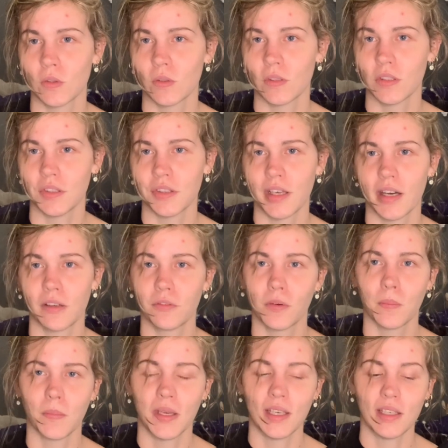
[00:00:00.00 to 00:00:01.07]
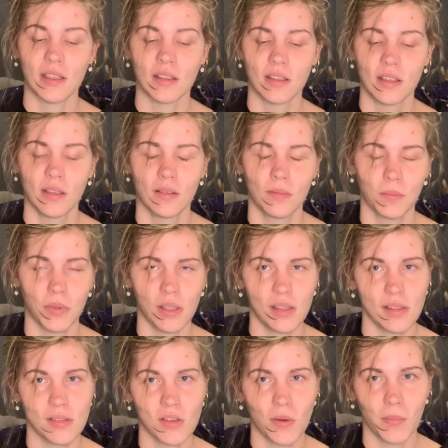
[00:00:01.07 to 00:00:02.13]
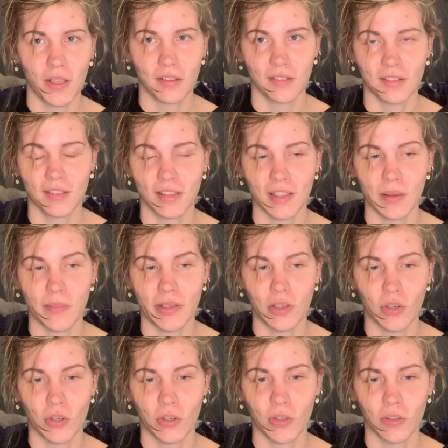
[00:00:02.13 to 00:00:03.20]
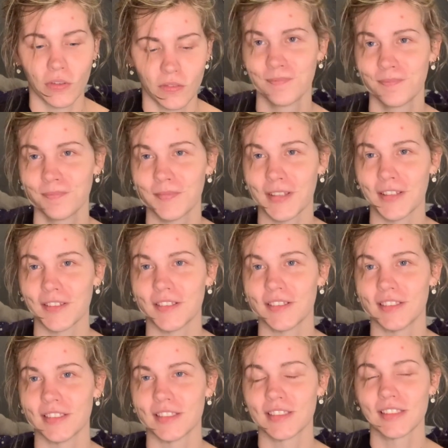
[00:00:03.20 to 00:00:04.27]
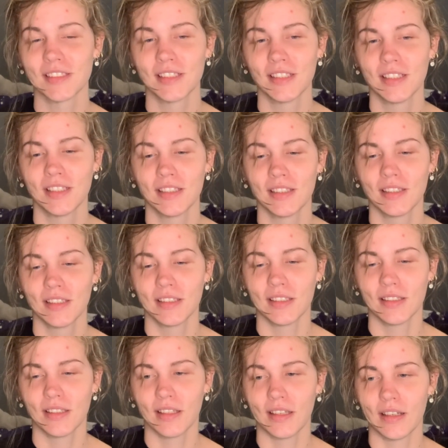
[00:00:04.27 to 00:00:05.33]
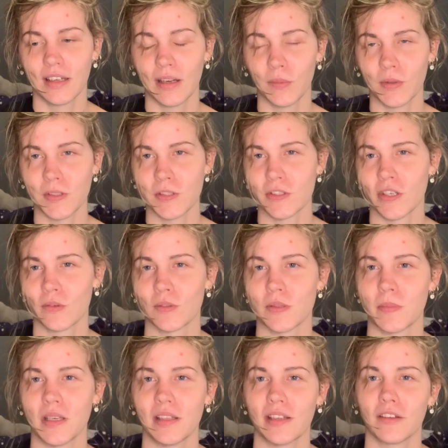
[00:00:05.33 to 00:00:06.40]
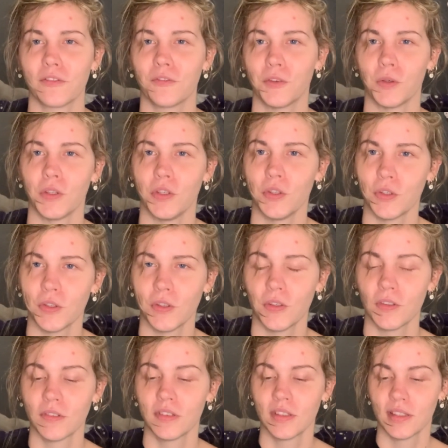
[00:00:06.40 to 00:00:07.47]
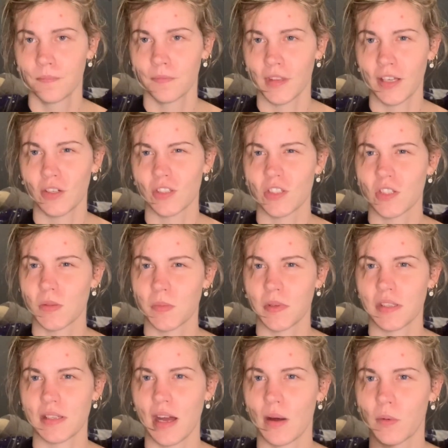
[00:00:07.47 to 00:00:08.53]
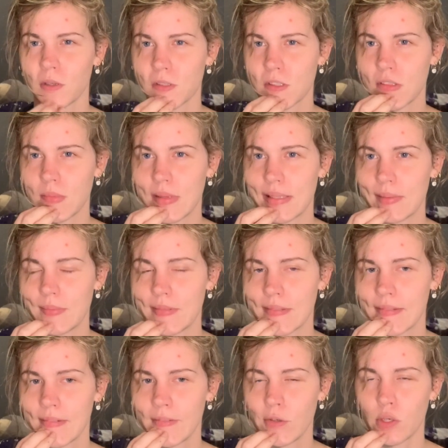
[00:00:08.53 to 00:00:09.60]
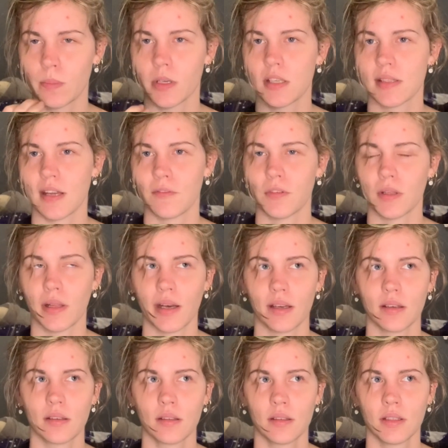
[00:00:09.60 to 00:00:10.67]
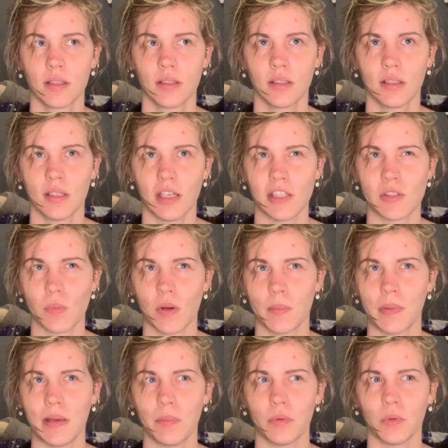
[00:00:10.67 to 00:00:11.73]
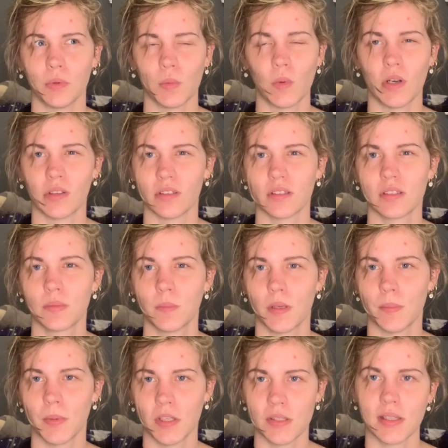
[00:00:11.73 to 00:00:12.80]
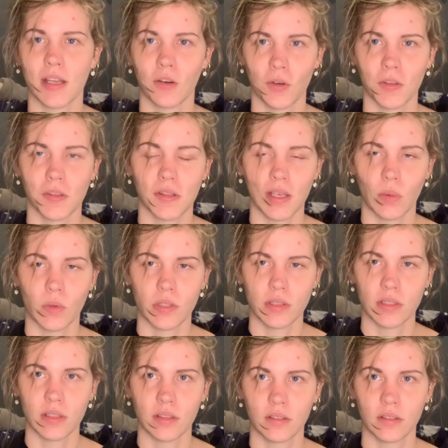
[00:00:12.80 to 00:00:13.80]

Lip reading: that you'd like from me, please comment and let me know, because I want this channel to be like for you, like not just because I want to, but or because I feel like it's what people want, but because I know that they want it.